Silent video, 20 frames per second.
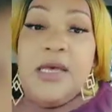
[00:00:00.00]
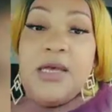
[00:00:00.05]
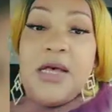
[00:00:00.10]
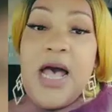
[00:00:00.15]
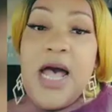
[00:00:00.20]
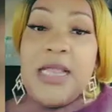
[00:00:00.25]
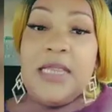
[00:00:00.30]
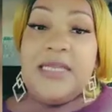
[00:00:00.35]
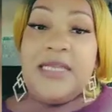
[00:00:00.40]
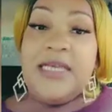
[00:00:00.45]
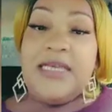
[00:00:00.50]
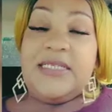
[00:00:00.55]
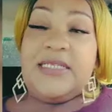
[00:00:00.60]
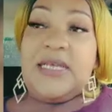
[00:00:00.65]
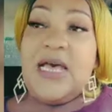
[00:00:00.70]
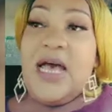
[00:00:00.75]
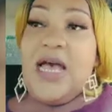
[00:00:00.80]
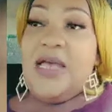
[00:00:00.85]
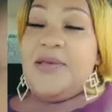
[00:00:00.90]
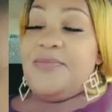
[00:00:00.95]
Holiday
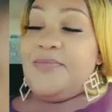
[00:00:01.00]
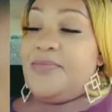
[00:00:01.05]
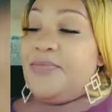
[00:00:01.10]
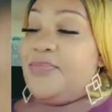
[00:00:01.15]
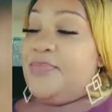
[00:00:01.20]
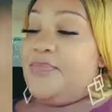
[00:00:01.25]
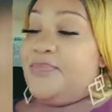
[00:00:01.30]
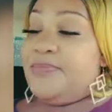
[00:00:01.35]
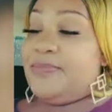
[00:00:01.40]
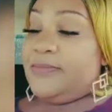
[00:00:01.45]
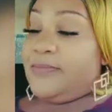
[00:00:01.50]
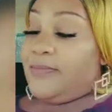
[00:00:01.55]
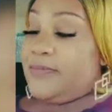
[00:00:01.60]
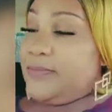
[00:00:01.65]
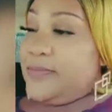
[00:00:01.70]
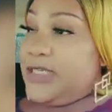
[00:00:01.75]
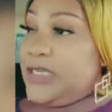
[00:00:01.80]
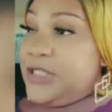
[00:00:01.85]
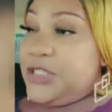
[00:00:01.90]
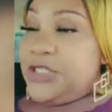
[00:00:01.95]
time.
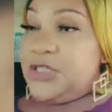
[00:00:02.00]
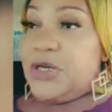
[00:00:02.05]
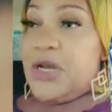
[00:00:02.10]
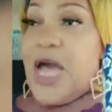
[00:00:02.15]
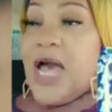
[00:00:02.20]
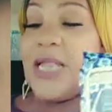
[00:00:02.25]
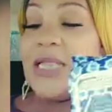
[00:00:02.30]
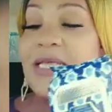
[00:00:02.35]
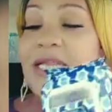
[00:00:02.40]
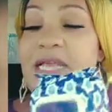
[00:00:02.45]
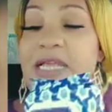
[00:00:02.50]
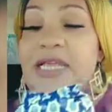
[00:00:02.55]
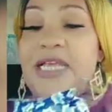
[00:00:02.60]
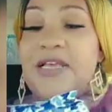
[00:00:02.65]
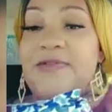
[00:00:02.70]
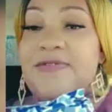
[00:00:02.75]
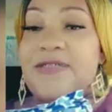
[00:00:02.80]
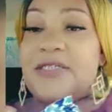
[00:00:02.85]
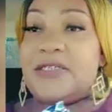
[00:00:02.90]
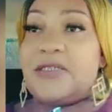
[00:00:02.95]
Get your holiday
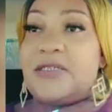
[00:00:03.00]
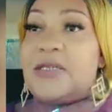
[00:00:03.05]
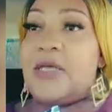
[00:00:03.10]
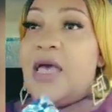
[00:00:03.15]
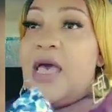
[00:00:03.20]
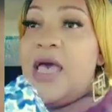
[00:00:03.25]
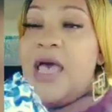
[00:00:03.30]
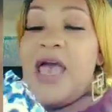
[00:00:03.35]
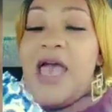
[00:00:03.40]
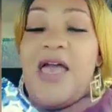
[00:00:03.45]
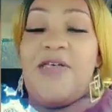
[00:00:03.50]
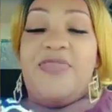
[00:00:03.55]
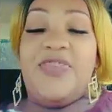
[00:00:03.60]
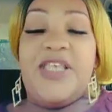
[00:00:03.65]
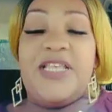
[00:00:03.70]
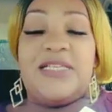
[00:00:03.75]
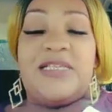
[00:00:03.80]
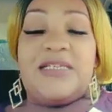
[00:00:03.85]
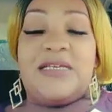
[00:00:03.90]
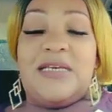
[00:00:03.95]
gifts. And
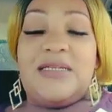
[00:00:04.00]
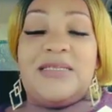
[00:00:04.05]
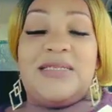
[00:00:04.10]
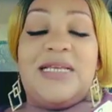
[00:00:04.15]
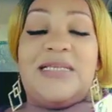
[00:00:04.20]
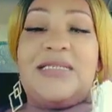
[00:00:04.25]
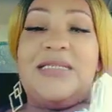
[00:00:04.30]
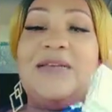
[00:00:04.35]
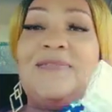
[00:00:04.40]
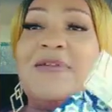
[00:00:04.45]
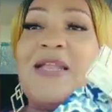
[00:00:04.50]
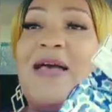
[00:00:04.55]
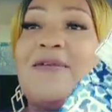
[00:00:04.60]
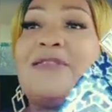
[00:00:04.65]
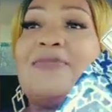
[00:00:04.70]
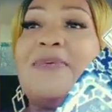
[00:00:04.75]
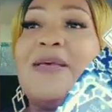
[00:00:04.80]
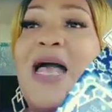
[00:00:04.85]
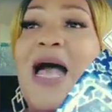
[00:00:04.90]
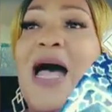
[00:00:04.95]
this doesn't even
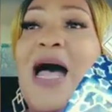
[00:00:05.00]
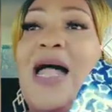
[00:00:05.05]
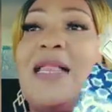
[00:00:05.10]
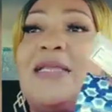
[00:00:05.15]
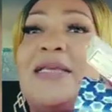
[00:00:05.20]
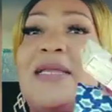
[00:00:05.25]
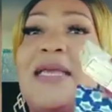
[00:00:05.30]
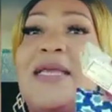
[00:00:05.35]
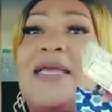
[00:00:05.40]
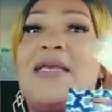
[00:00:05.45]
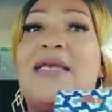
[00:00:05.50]
have to be holiday.